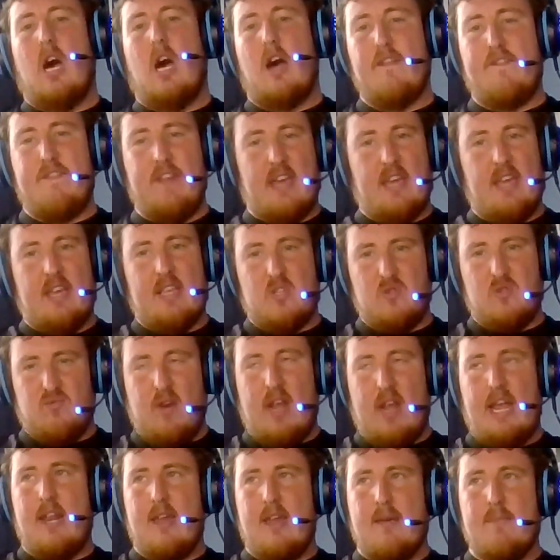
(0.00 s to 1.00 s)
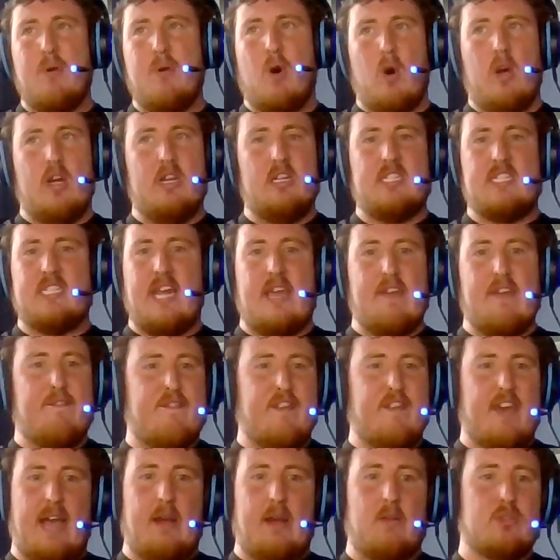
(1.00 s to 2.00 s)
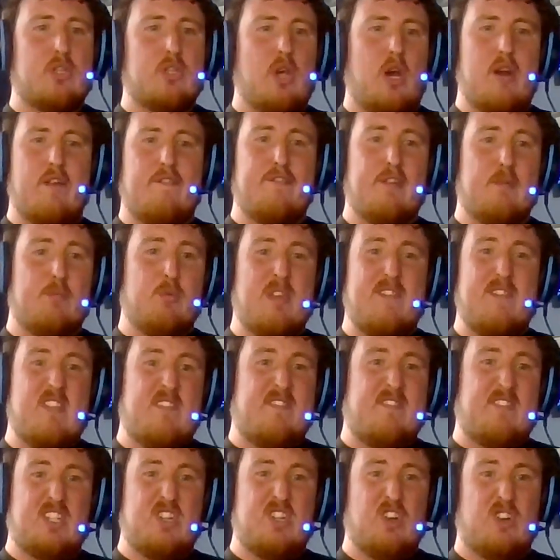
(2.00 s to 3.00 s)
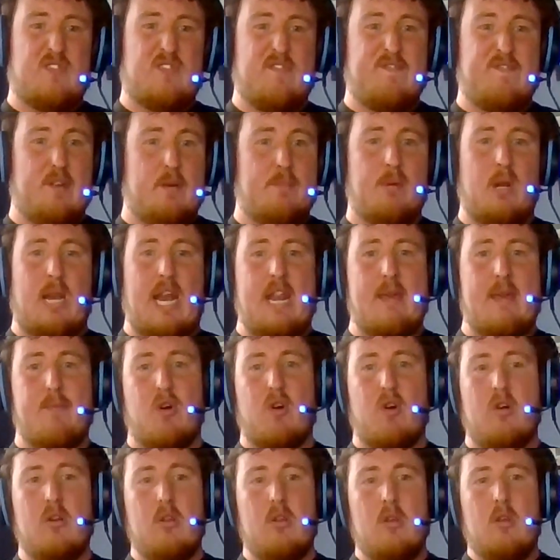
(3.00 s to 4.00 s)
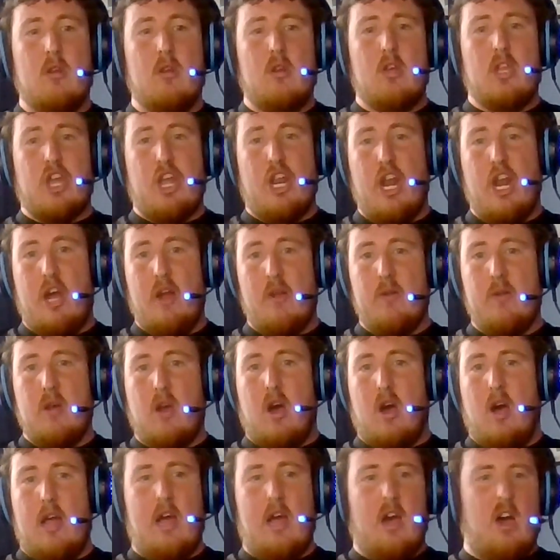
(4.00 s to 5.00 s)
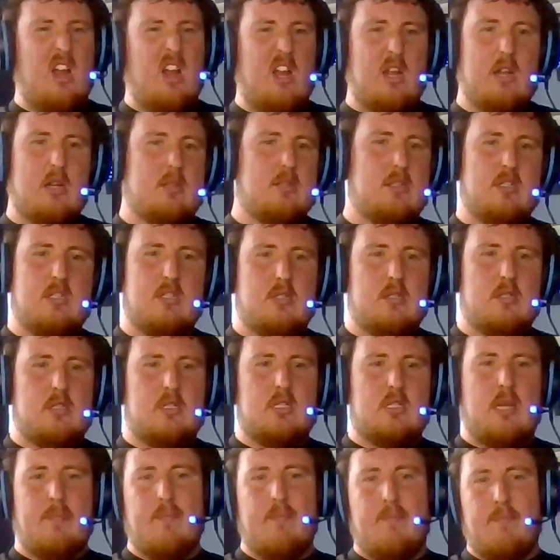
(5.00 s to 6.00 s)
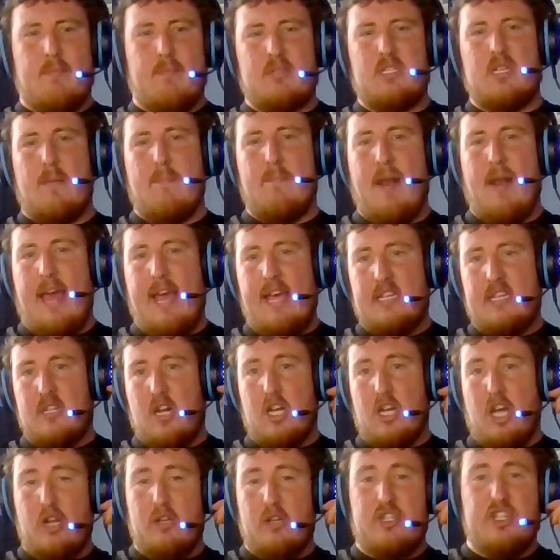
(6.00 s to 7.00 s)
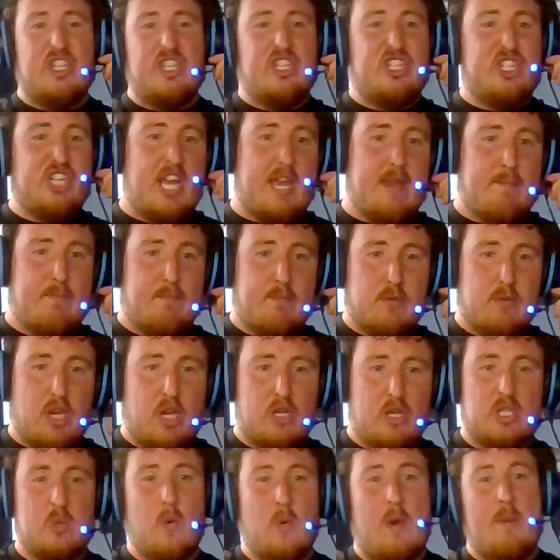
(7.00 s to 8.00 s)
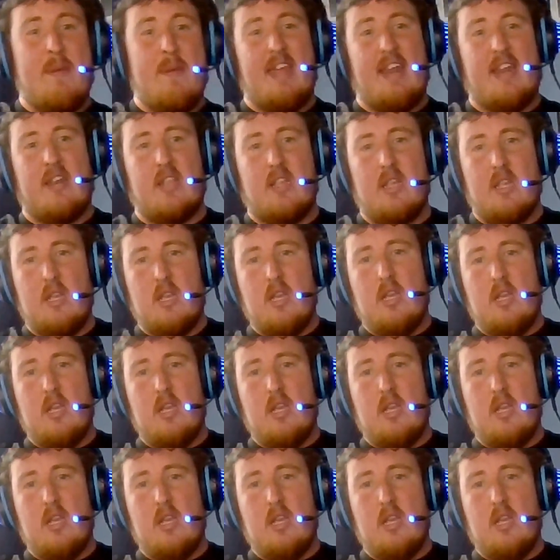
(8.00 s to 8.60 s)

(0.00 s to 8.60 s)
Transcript: I think it's really important to stay fit outside of football, even if it's not football anymore. You know, some players like go to the gym, go swimming.